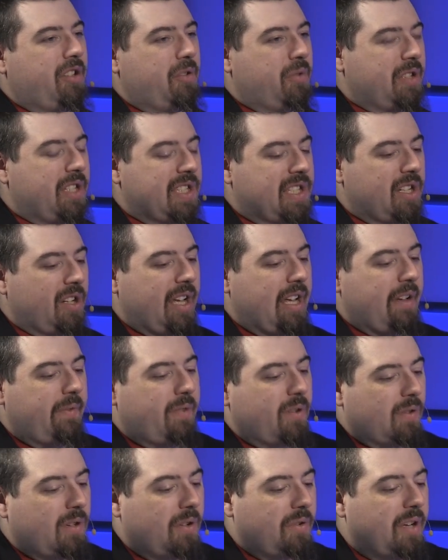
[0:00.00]
You would still have
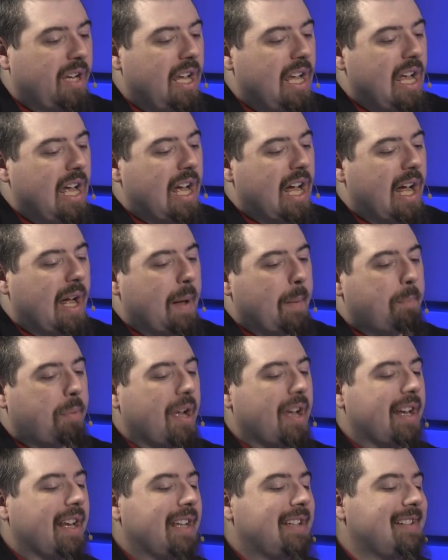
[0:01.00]
your own.
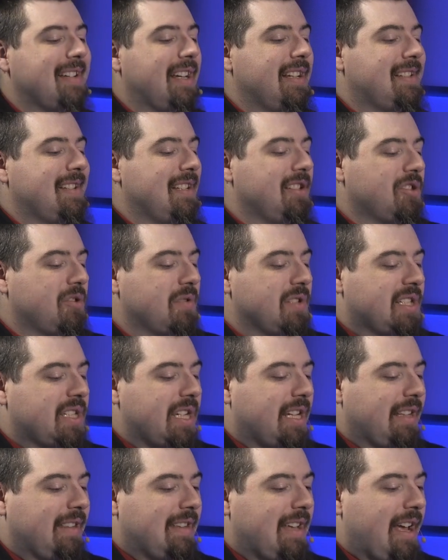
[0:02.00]
But it's
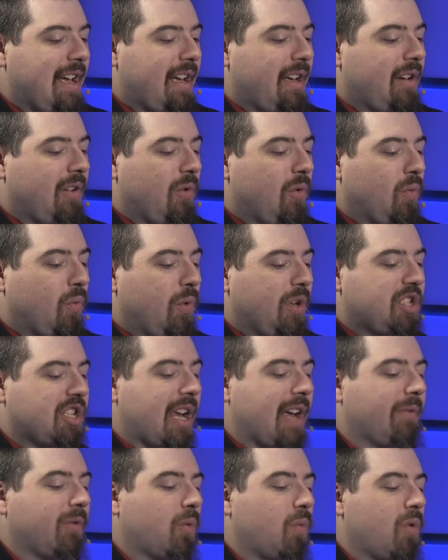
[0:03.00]
interesting that
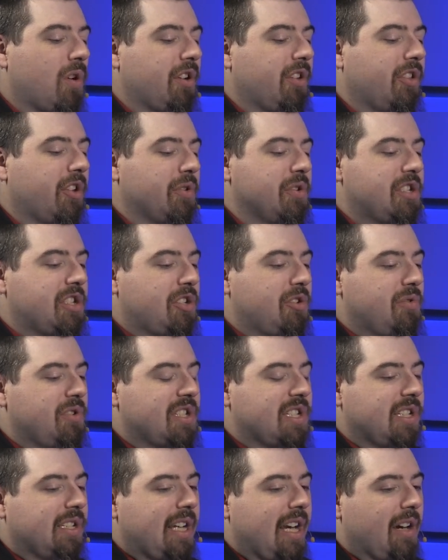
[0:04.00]
whichever one of those two
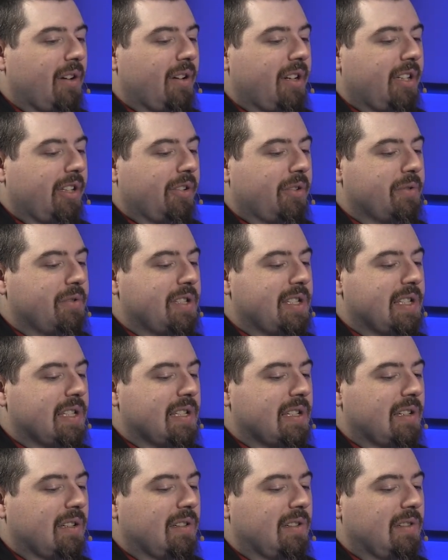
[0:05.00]

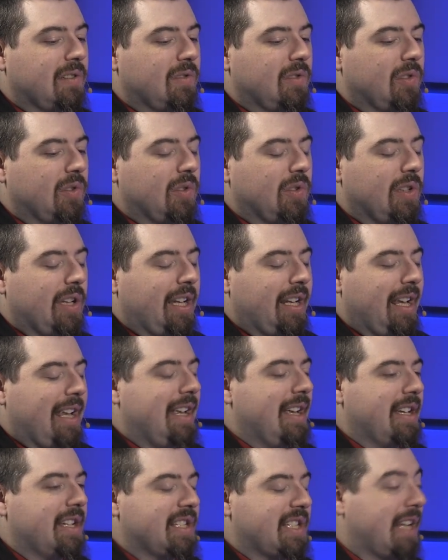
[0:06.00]
scenarios it
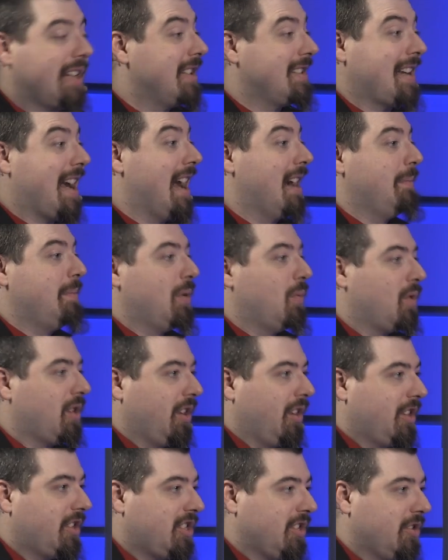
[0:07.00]
is, and it's got to be one
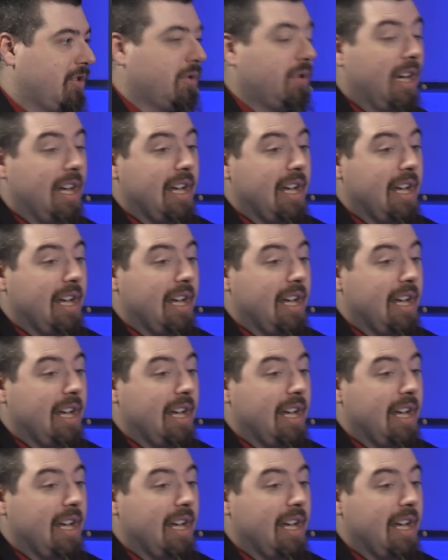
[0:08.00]
of the two.